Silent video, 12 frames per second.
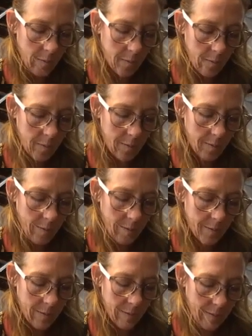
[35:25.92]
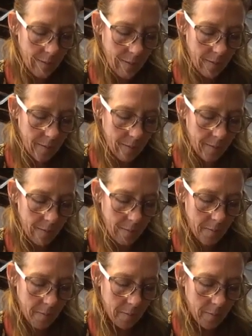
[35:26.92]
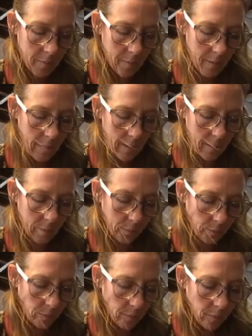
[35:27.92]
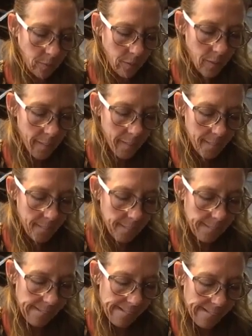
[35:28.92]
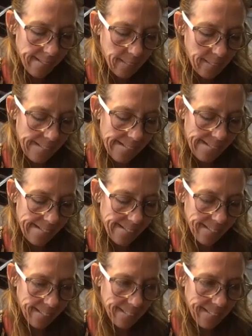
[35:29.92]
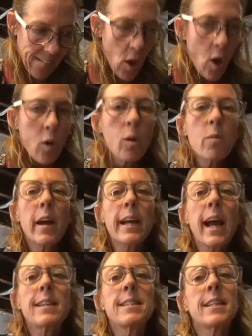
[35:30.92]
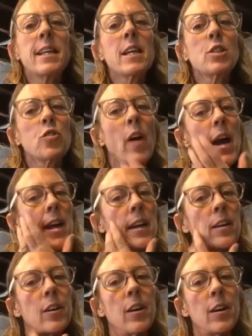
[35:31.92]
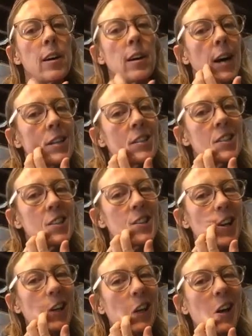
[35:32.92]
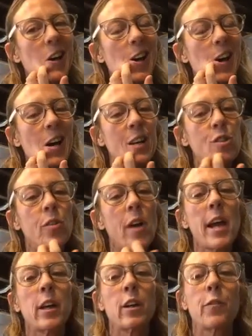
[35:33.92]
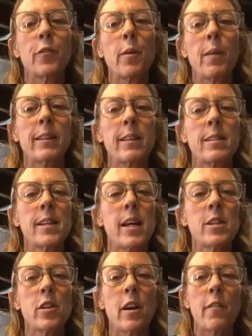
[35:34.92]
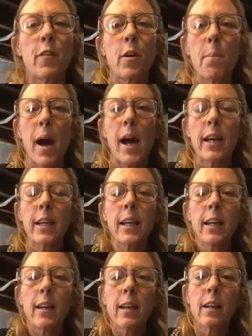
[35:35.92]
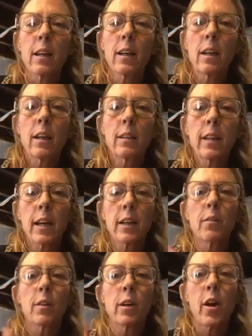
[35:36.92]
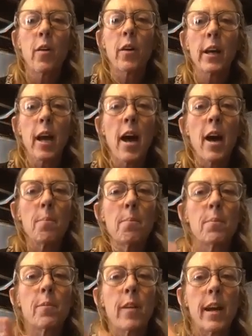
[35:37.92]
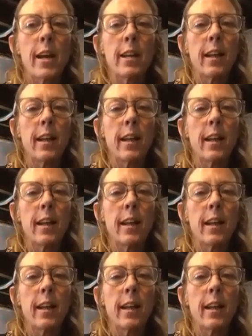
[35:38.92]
Now, I was just thinking maybe I should have cut a shape. I have some shapes. Well, right, I see a triangle. I see like a triangle from like the center of her body, like going up, right?